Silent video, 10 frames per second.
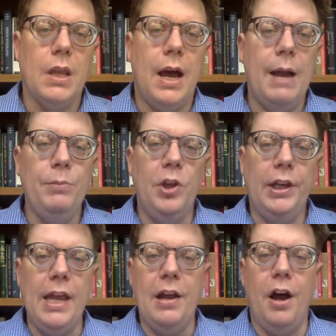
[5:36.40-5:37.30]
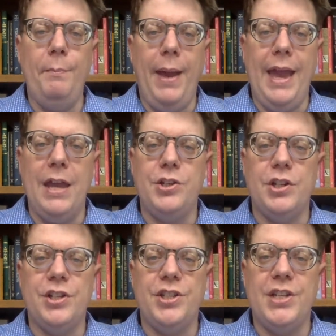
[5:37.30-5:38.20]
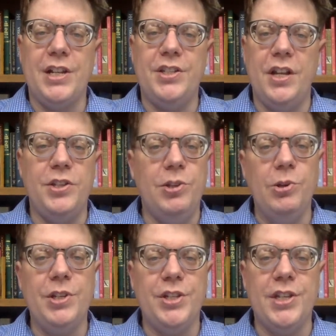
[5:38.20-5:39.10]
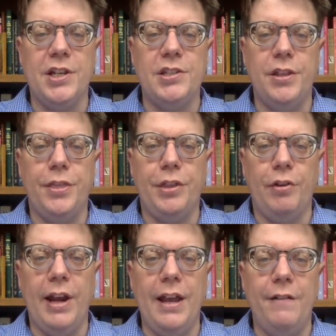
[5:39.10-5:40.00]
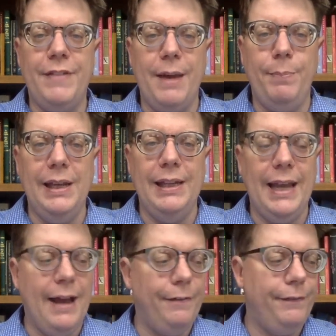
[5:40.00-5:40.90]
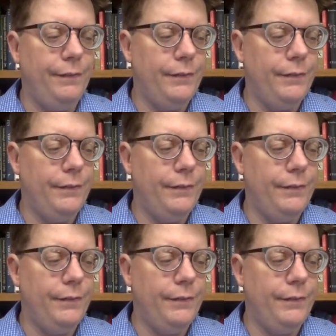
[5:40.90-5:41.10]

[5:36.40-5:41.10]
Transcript: I'm looking on page 62 to 63 of that PDF.